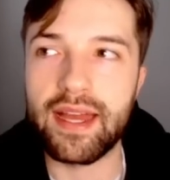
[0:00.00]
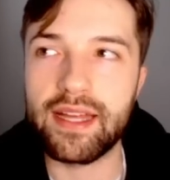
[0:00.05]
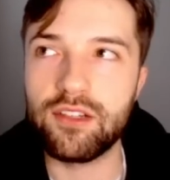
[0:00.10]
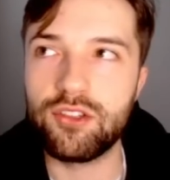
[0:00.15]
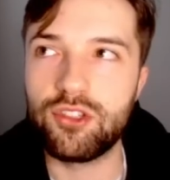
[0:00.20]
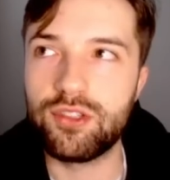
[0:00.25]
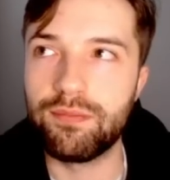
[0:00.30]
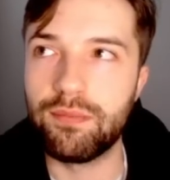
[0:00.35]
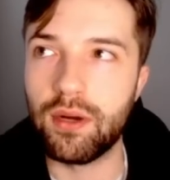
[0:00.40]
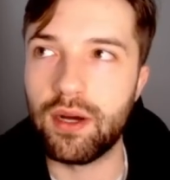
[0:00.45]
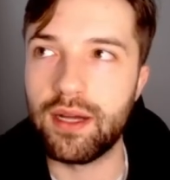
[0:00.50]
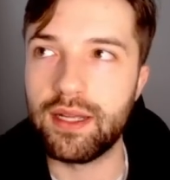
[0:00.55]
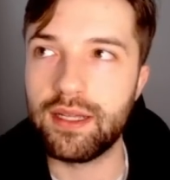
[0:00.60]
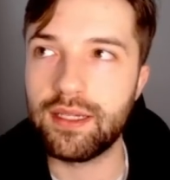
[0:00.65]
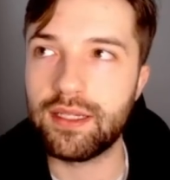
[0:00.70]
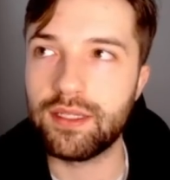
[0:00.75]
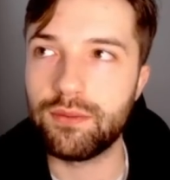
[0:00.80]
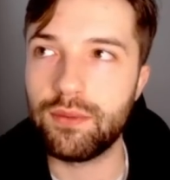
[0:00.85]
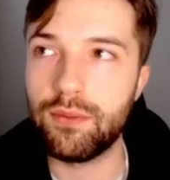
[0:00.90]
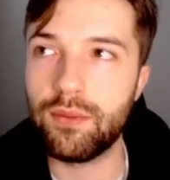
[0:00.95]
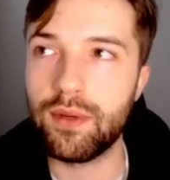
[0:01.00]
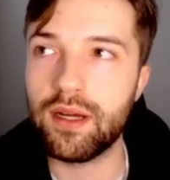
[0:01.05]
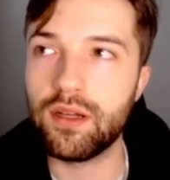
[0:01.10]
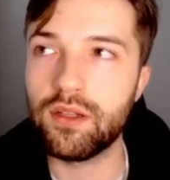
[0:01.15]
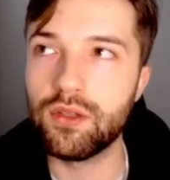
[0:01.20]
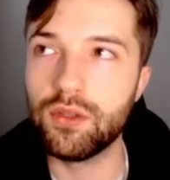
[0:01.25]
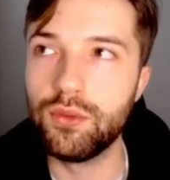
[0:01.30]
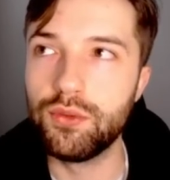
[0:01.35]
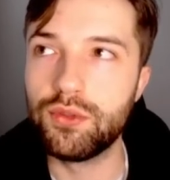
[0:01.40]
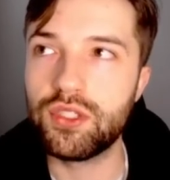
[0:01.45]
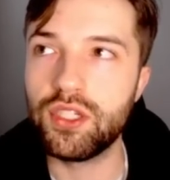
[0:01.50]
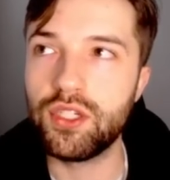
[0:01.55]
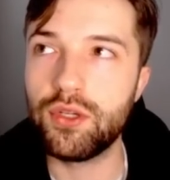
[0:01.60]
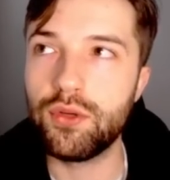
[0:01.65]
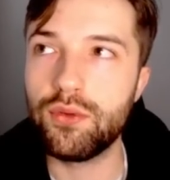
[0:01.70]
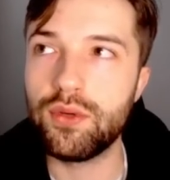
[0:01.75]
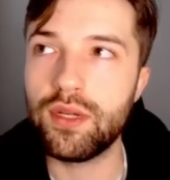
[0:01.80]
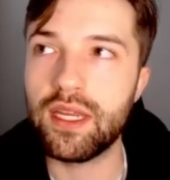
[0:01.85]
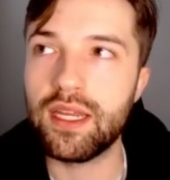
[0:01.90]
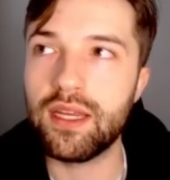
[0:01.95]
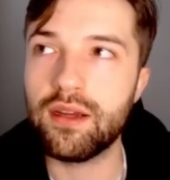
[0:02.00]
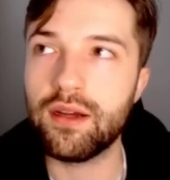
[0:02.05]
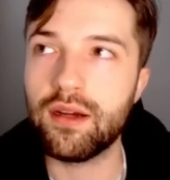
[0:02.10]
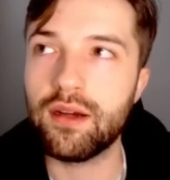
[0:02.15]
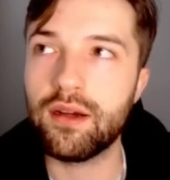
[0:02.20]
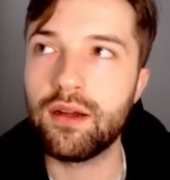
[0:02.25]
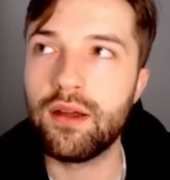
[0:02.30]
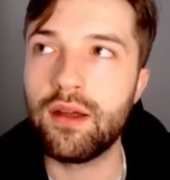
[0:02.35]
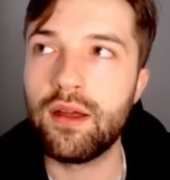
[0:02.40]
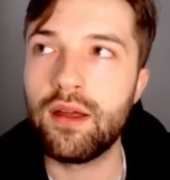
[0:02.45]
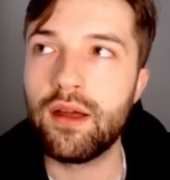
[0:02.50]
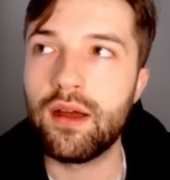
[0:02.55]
edge spot because we went Olusegun here.